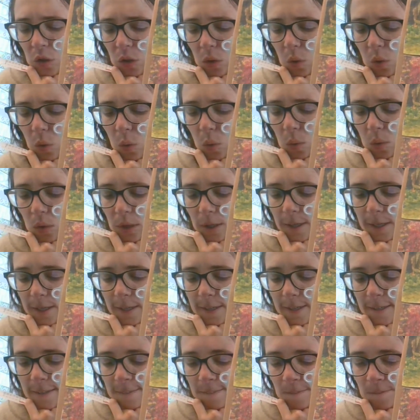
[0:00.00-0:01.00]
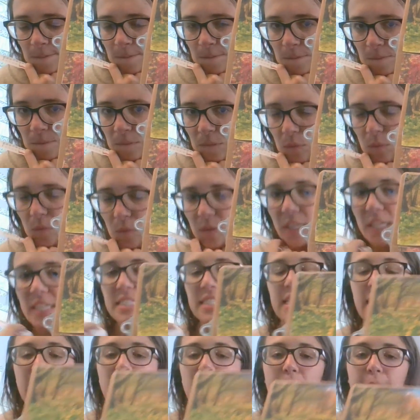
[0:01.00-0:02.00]
Or
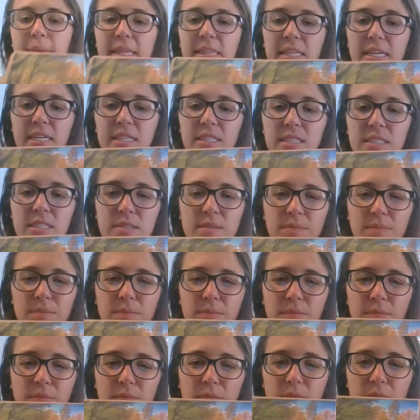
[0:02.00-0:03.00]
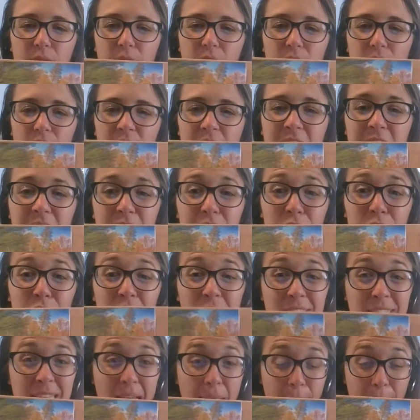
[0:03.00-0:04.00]
let's think about this. This
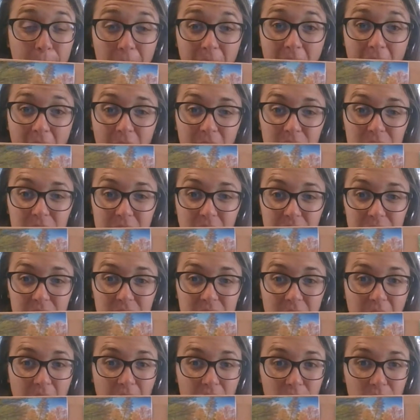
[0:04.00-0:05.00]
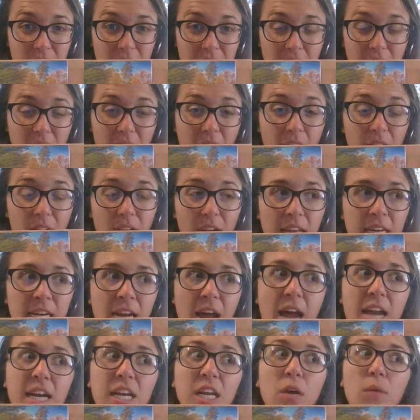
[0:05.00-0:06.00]
looks like my house outside right now. And
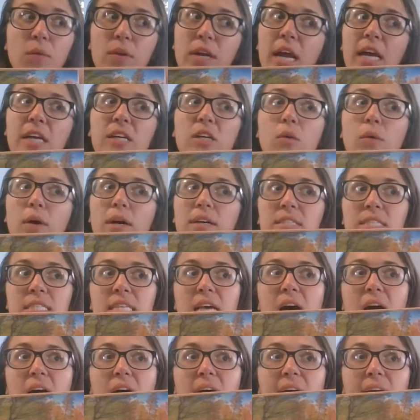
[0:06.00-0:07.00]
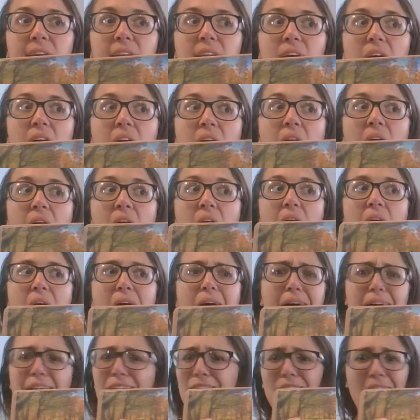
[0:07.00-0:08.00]
I know when I go outside,
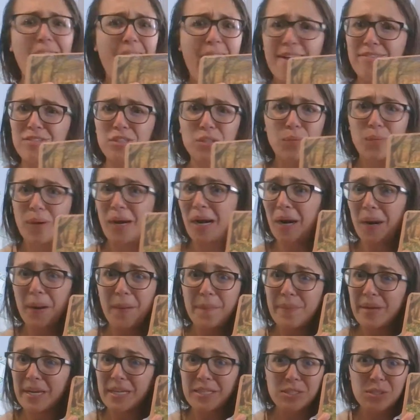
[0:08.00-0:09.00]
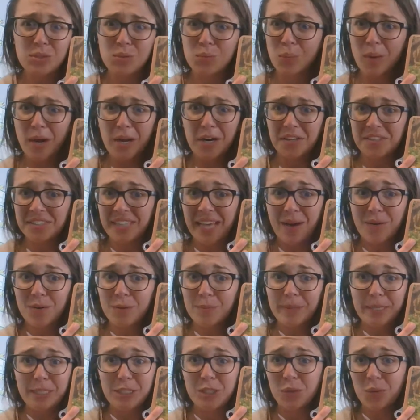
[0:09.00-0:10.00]
I don't have to wear a big sweater. That
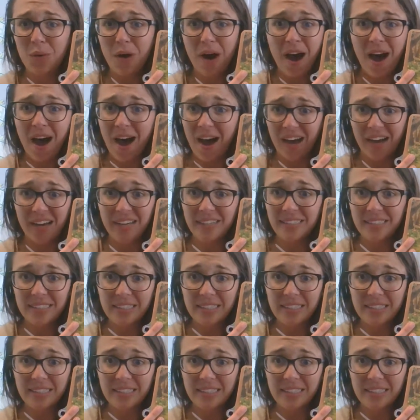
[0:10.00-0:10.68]
would be too hot.